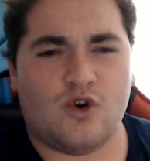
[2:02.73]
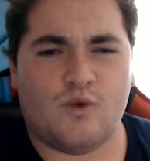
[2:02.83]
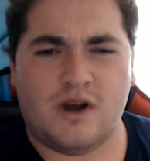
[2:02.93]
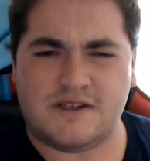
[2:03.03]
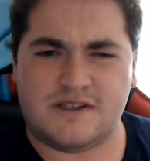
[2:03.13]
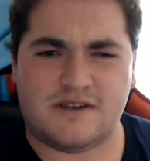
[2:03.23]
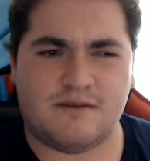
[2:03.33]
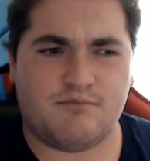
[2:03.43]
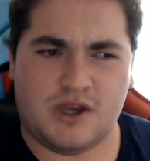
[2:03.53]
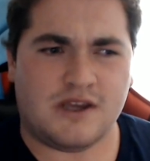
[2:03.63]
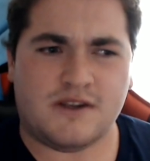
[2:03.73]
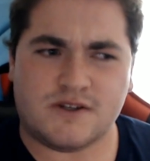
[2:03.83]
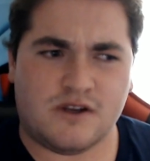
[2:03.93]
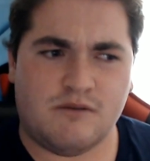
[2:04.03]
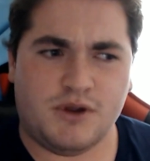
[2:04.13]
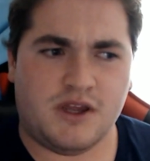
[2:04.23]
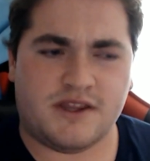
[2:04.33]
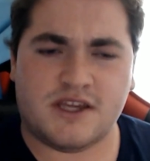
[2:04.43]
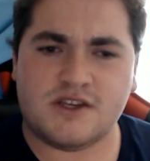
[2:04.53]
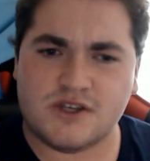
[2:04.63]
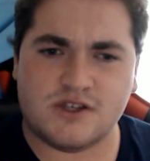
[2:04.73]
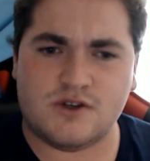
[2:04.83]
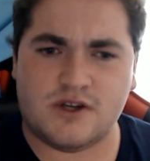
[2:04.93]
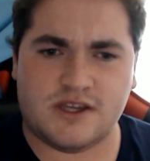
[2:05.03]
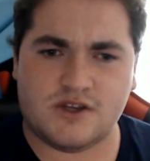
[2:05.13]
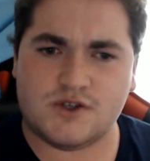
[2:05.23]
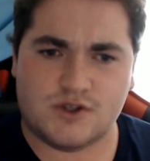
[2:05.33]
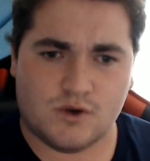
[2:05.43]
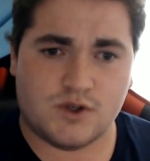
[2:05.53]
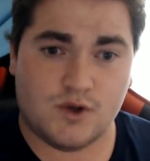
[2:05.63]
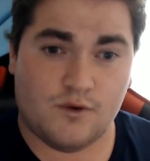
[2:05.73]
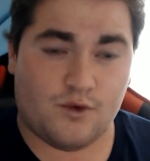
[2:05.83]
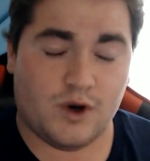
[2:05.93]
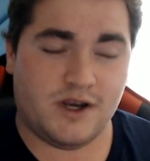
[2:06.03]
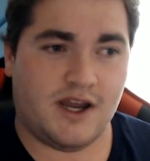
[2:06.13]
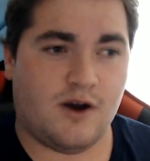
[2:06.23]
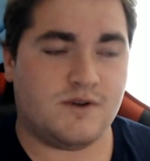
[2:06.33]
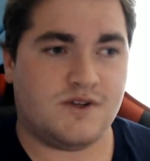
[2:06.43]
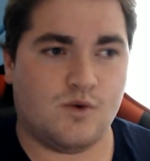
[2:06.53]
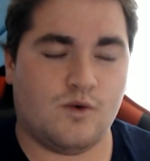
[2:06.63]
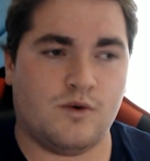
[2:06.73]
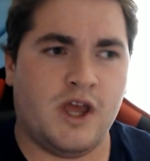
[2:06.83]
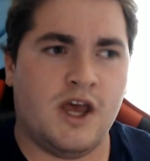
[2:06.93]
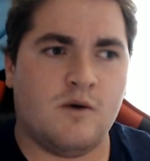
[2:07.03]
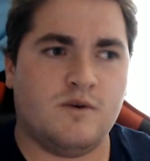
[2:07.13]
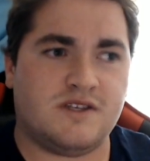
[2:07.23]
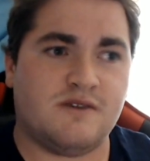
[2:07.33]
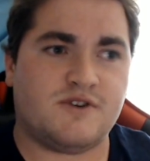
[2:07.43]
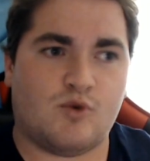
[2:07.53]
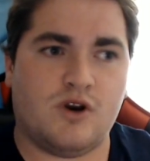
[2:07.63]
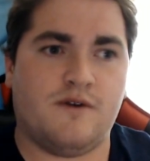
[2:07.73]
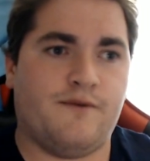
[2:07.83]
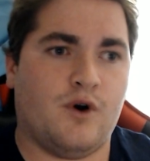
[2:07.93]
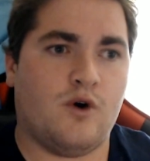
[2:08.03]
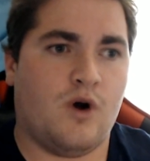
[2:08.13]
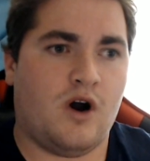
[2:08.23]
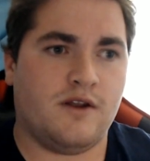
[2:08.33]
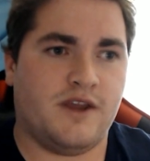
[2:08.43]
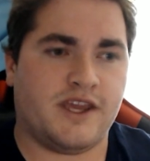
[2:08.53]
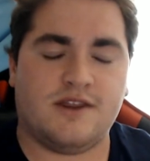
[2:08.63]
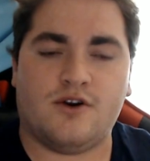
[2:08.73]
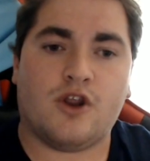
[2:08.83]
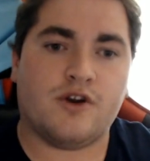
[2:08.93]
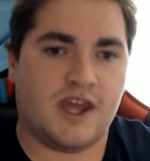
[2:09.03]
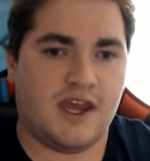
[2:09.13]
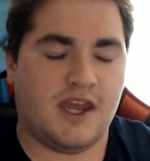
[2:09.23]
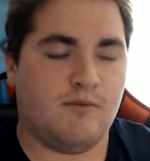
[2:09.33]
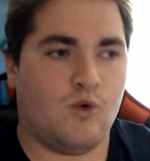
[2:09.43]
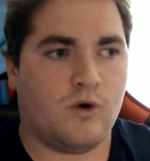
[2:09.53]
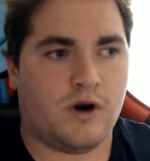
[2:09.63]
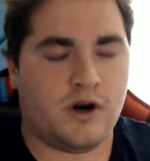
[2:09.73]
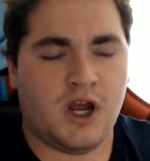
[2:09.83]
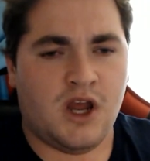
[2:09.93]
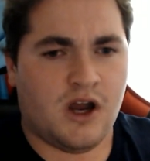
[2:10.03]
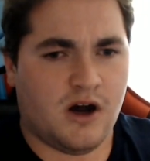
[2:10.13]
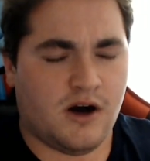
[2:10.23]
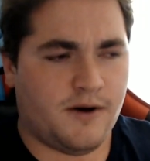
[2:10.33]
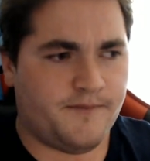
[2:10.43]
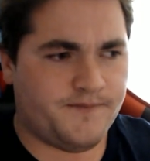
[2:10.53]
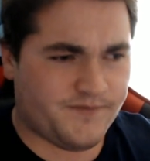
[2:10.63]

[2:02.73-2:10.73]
else is big there's gonna be. I think it's just like, I think it's just those two for right now until we we'll receive some more info on like either another game or um